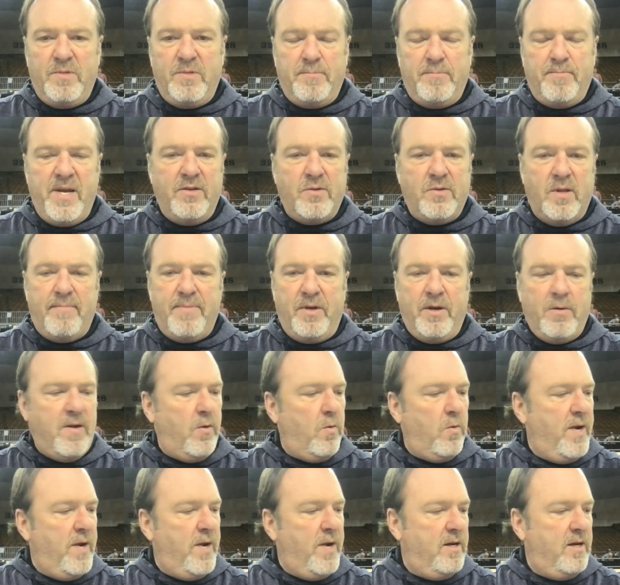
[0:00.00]
Speaking to a
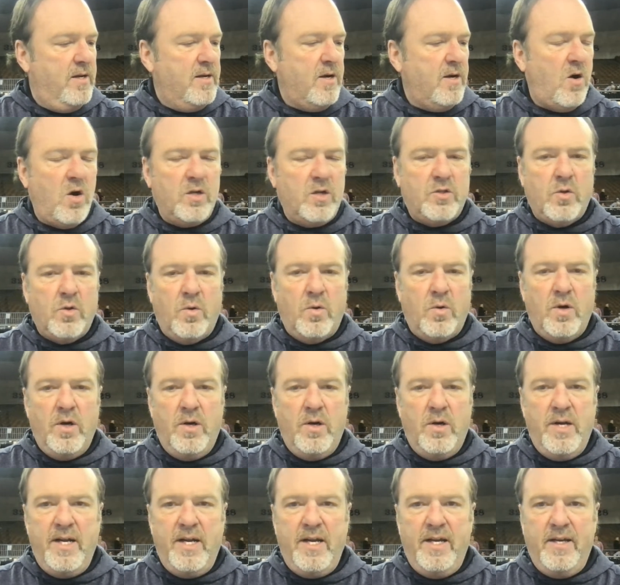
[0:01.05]
lot of people here around the
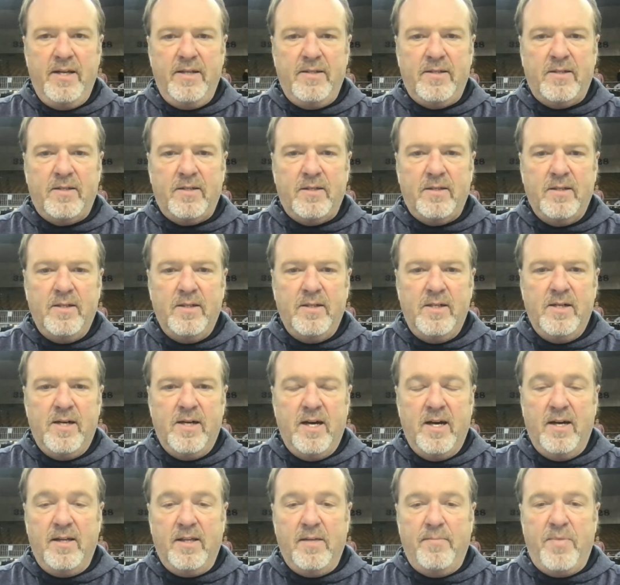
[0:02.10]
arena, Hartshorn
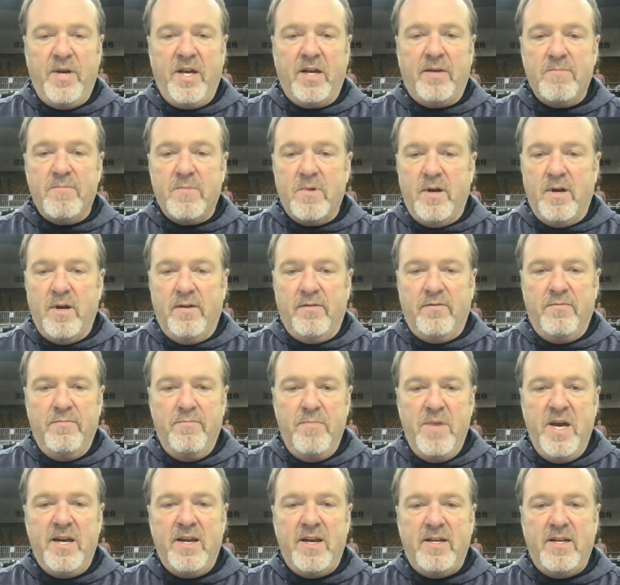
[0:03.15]
is the
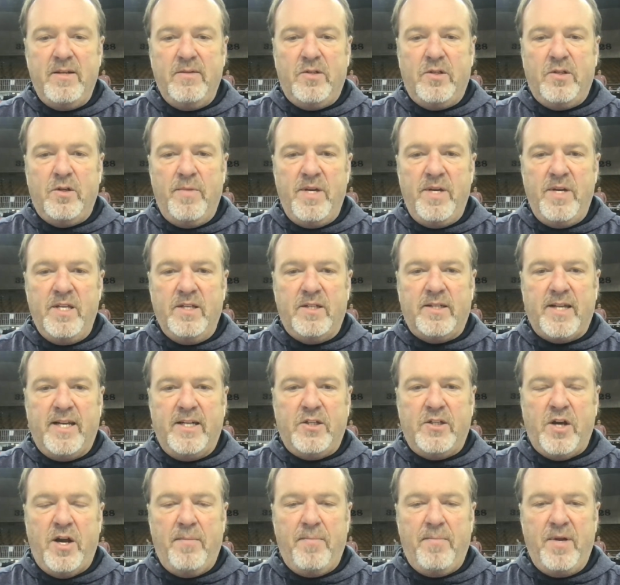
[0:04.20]
pick of many
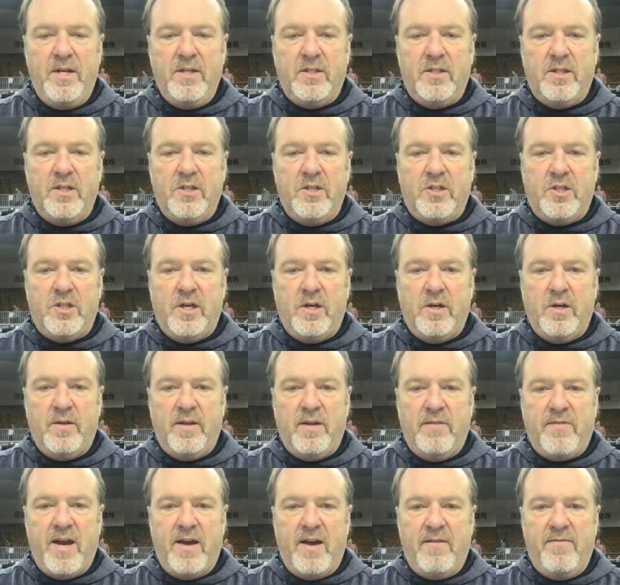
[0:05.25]
to be the state champions
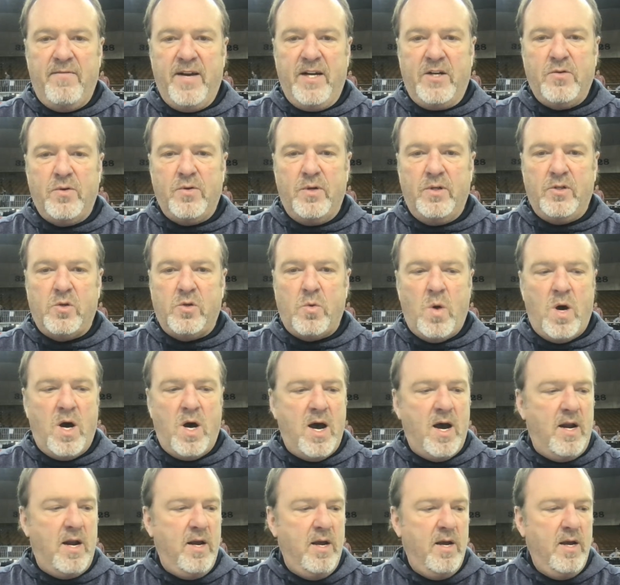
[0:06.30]
this year. They've got a veteran
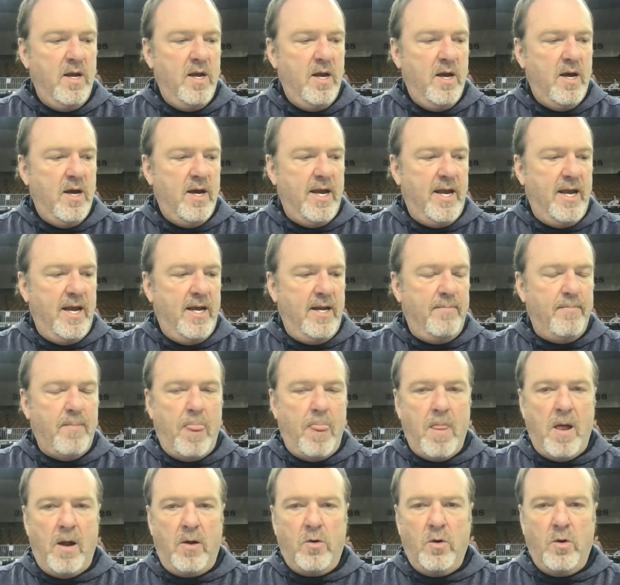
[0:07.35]
squad
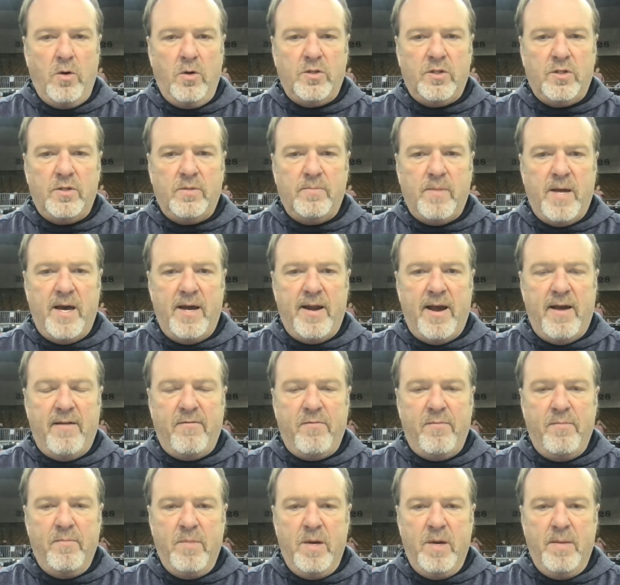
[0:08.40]
and girls that
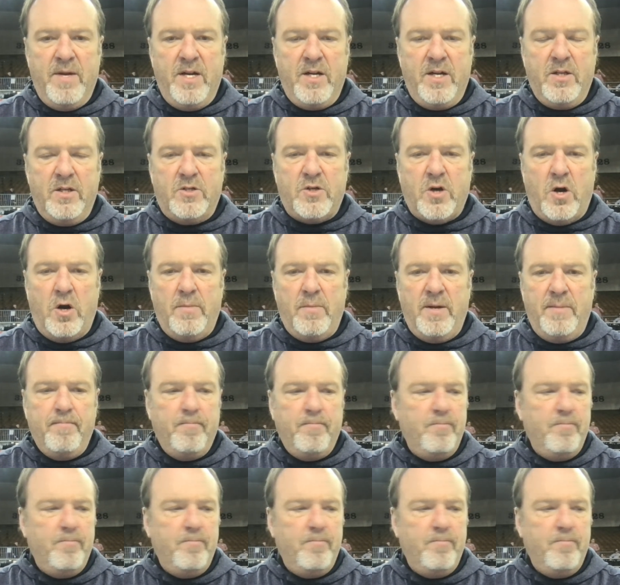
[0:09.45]
have been to the tournament